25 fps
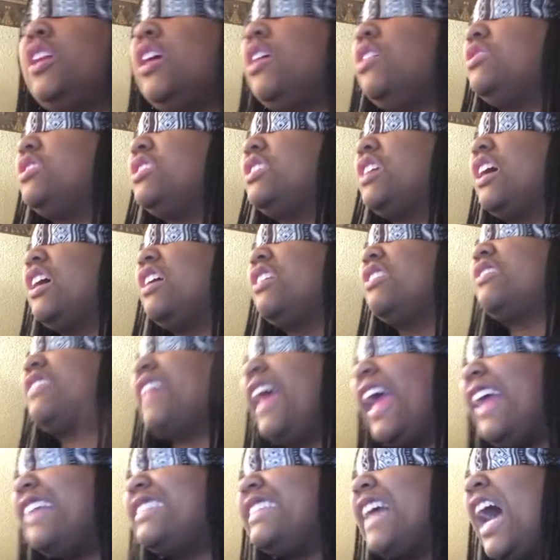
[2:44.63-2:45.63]
Those
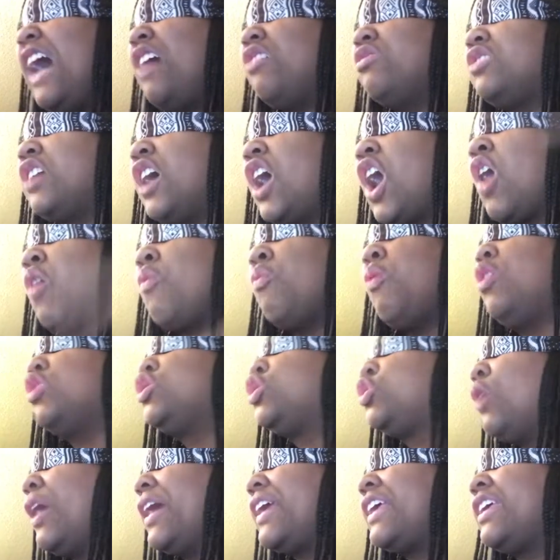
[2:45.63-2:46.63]
things out there will
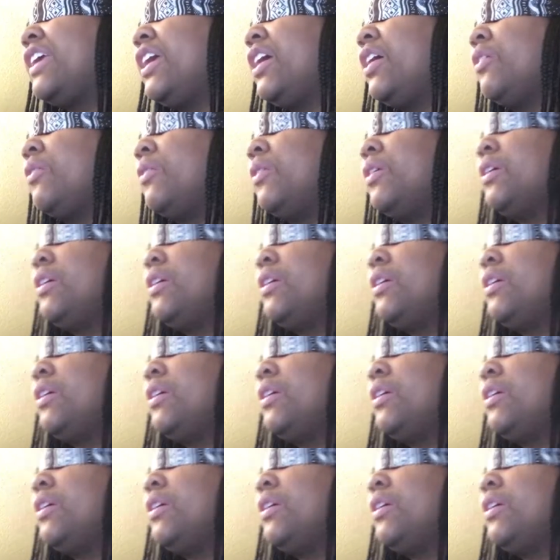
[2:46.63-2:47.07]
trick you.